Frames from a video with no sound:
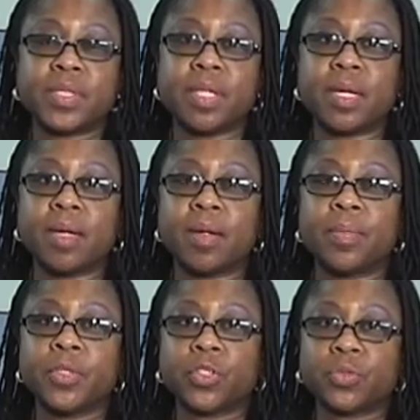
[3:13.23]

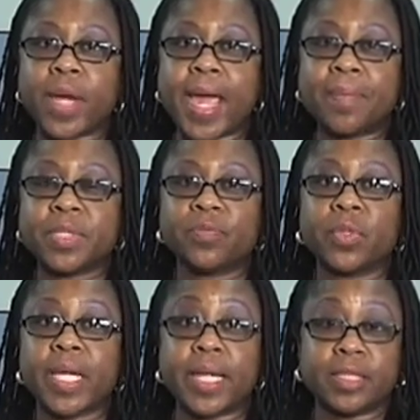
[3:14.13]
the traps
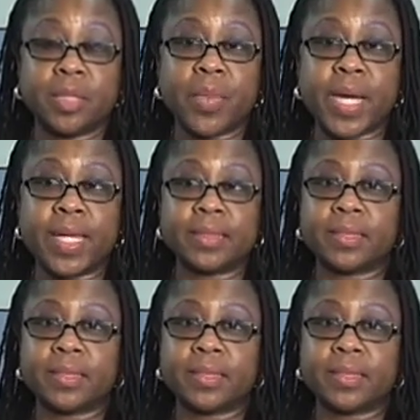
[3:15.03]
for catching mice.